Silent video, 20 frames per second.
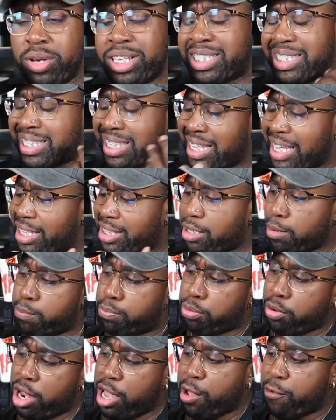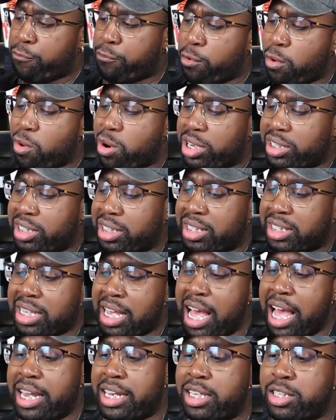we slid the Bred 4s
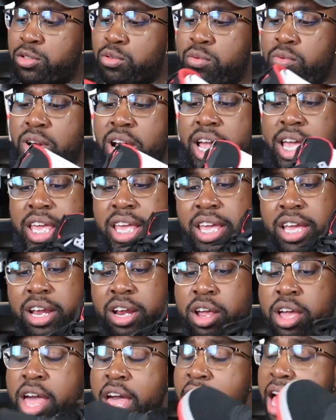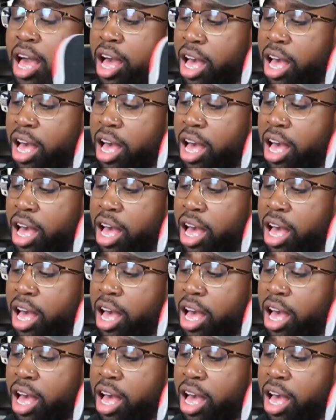inside this one right here.